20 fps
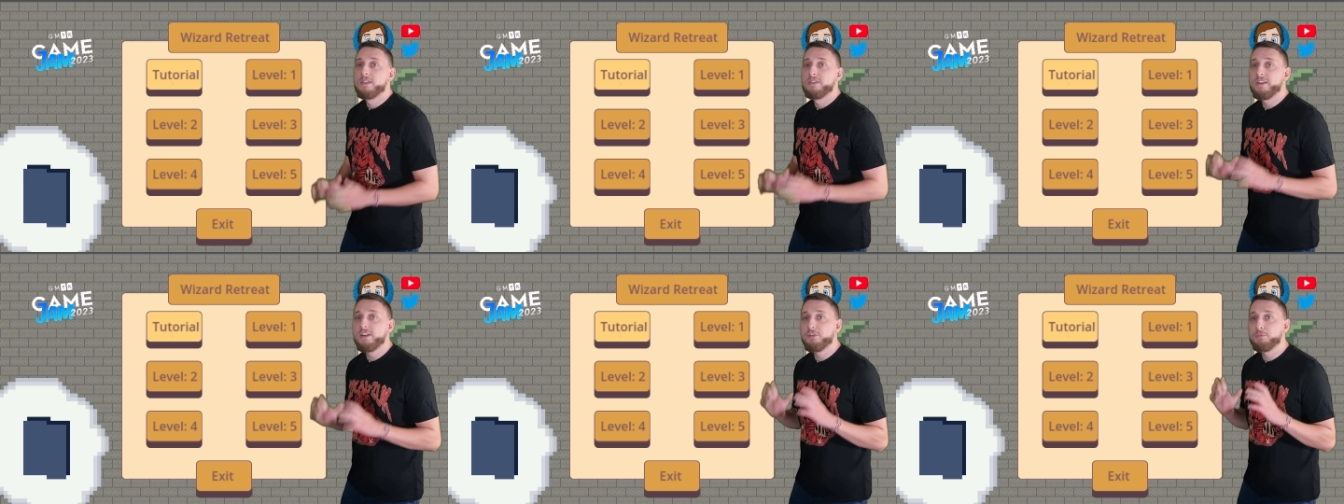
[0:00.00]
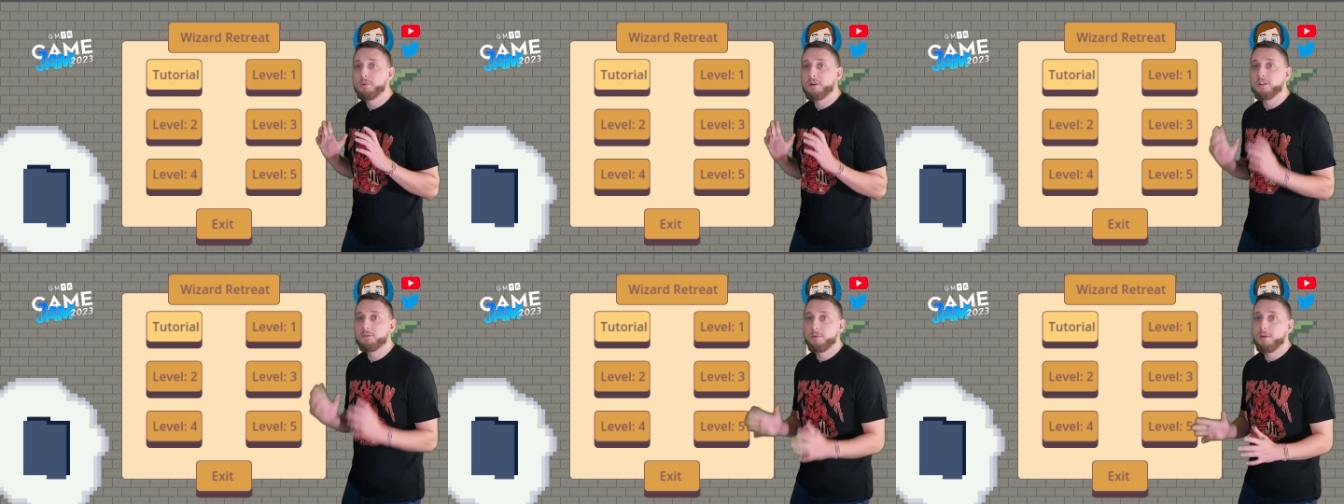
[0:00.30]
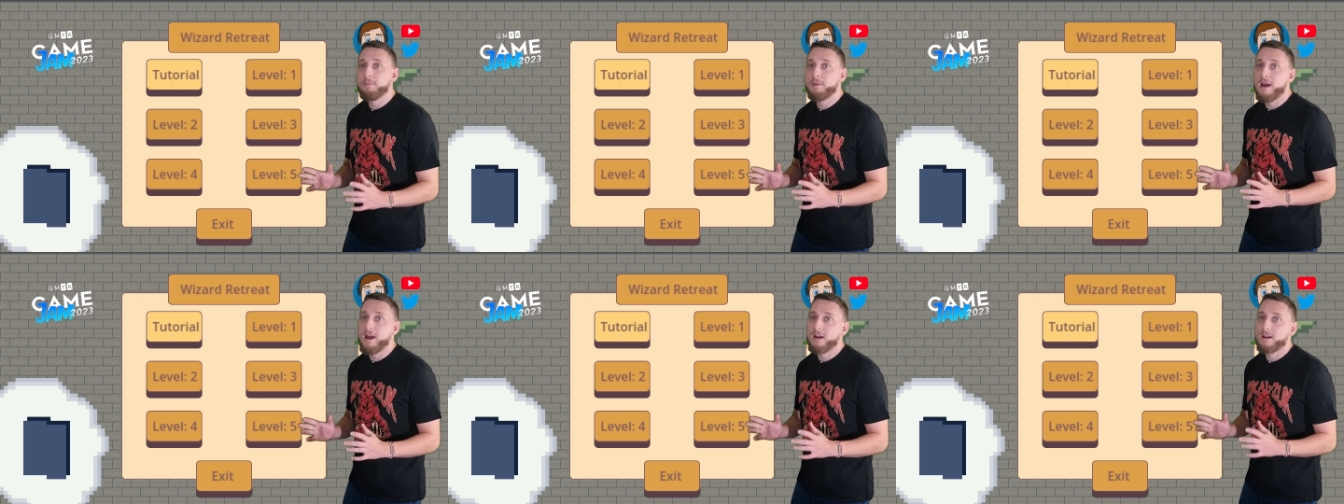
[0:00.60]
This brings
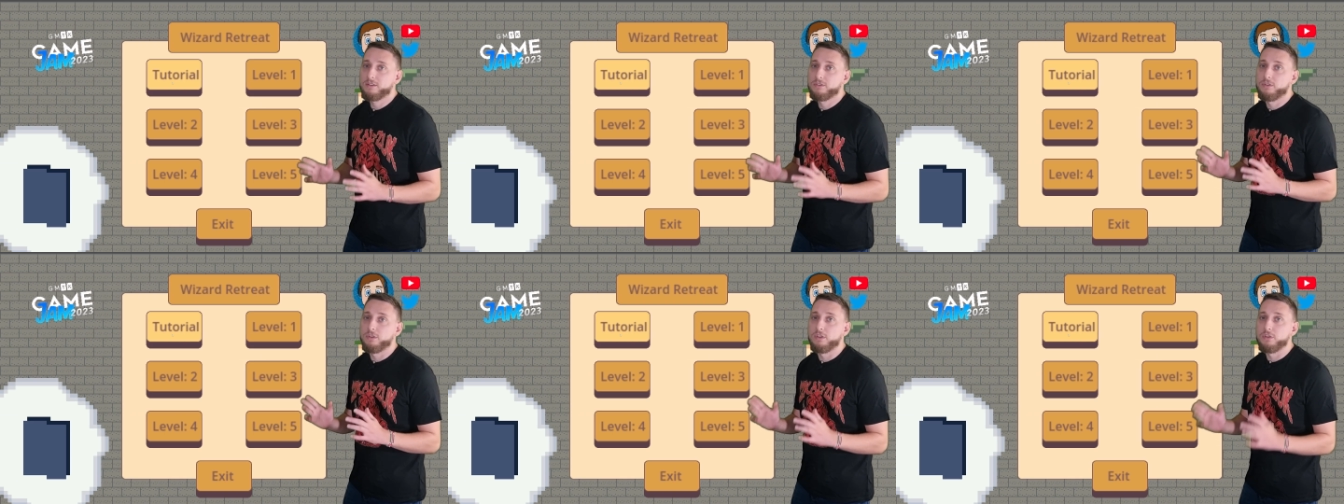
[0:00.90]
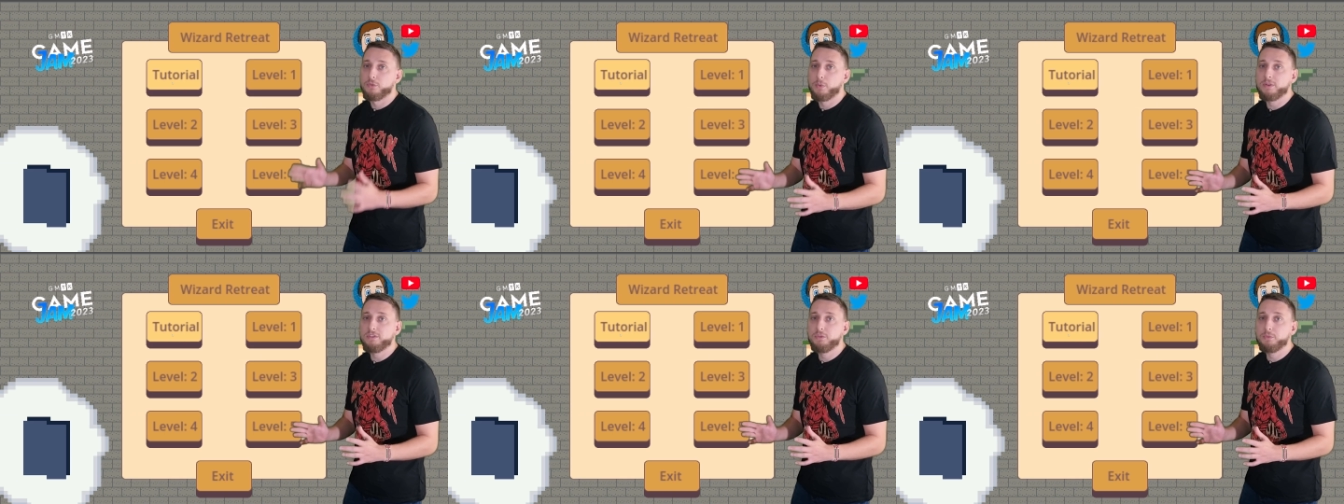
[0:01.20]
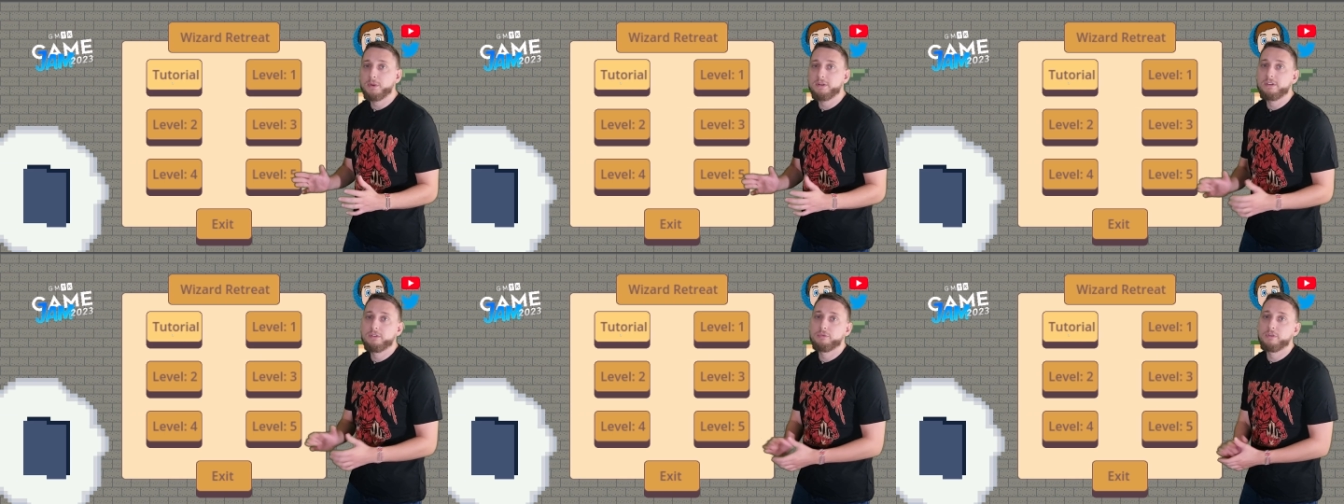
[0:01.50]
me back to the
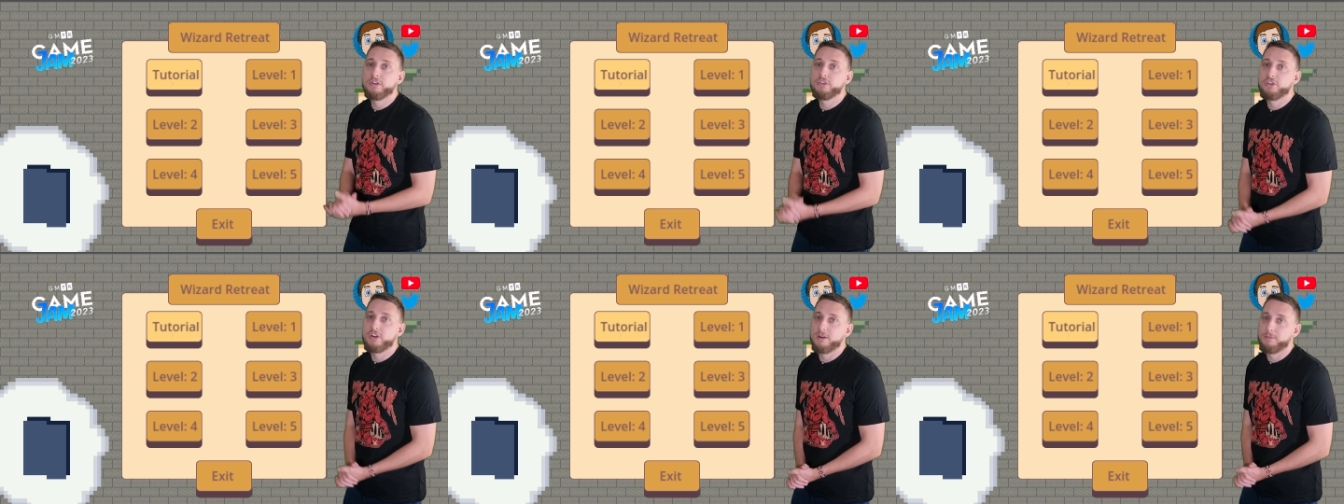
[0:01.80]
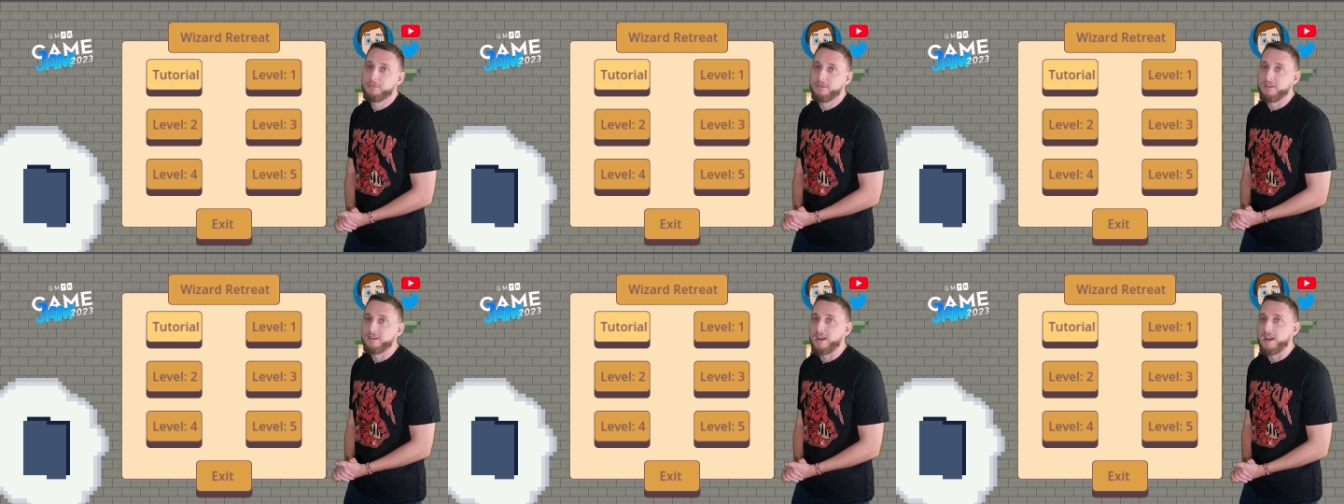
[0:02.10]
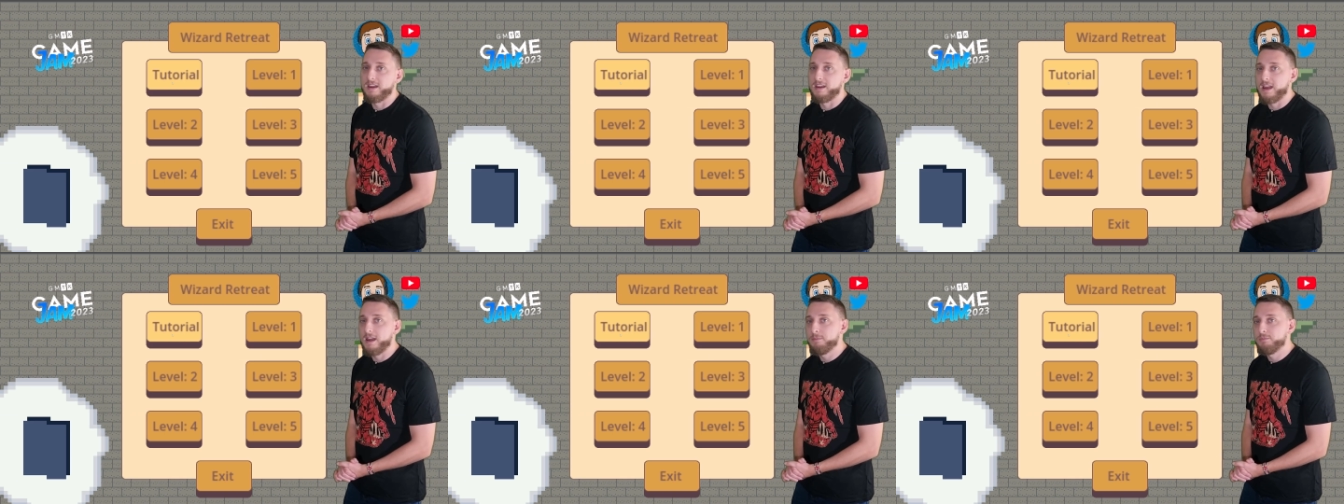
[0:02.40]
2023
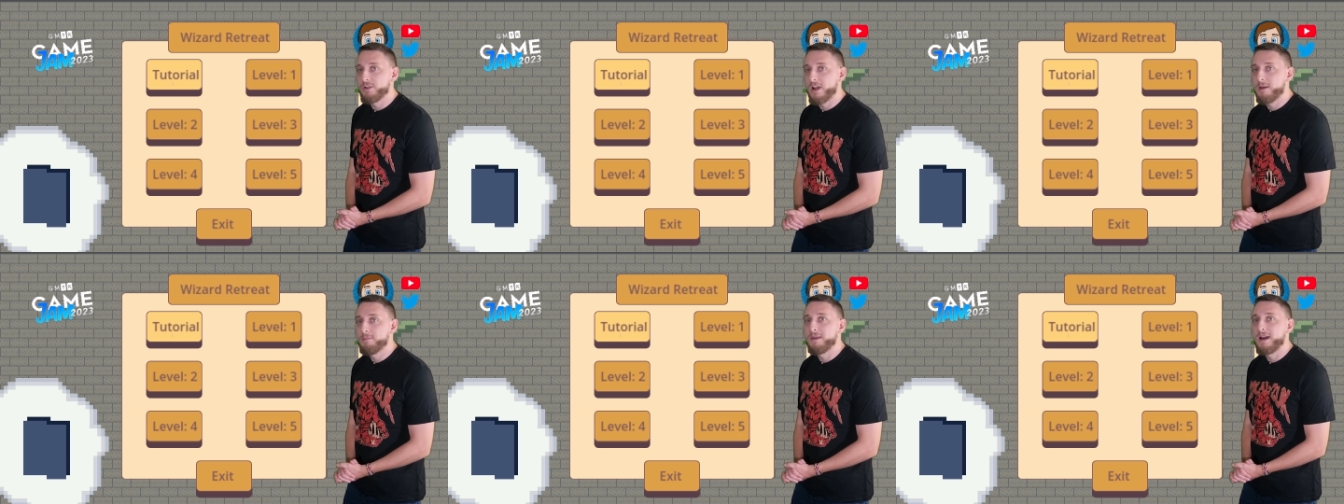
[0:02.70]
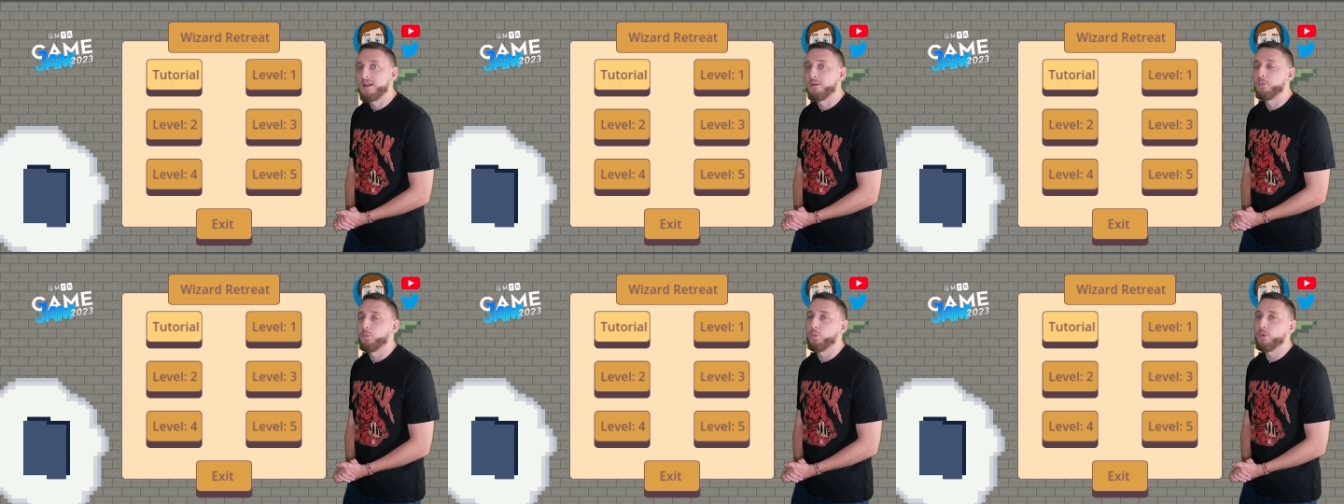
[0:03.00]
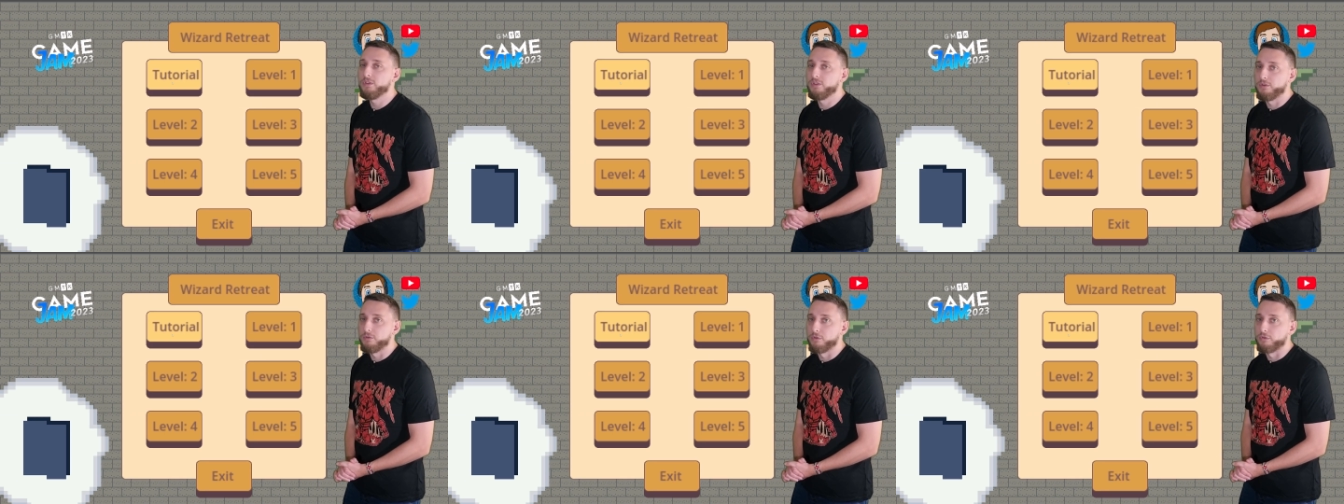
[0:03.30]
GMTK Game Jam and
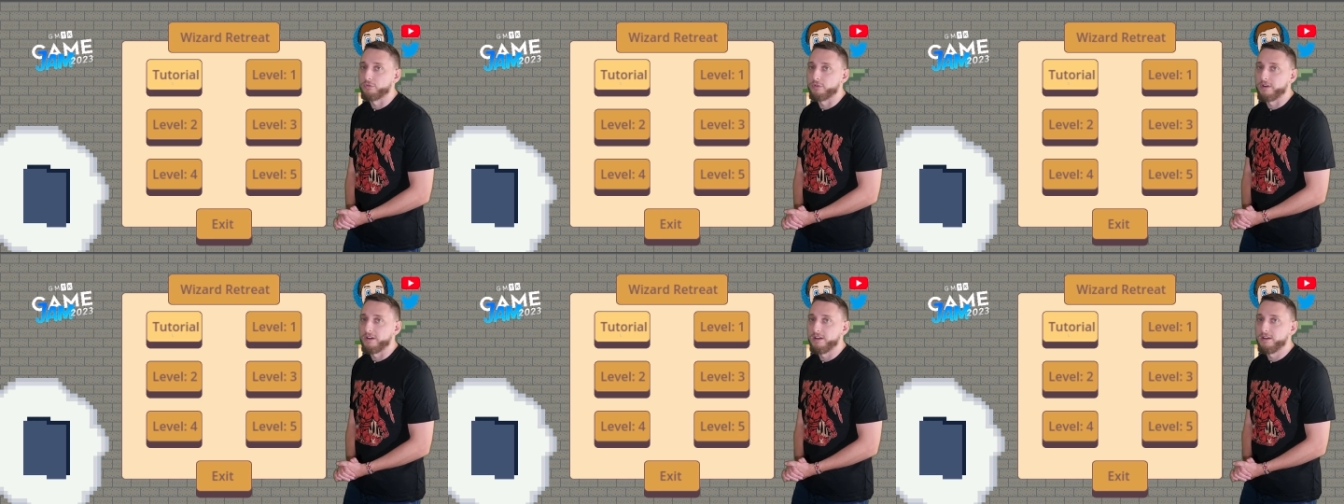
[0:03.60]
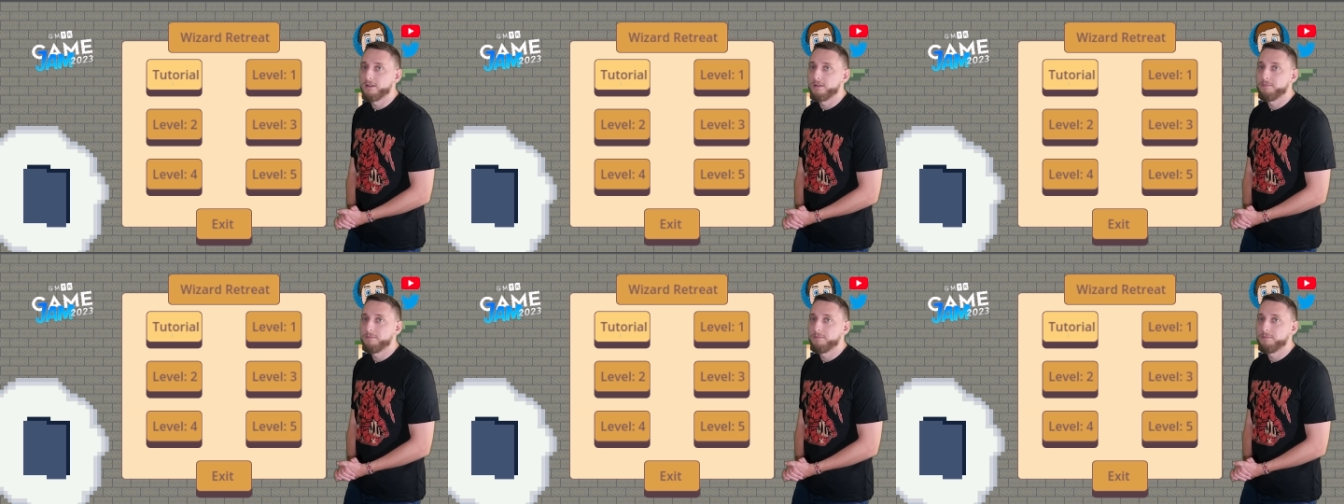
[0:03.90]
Wizard Retreat,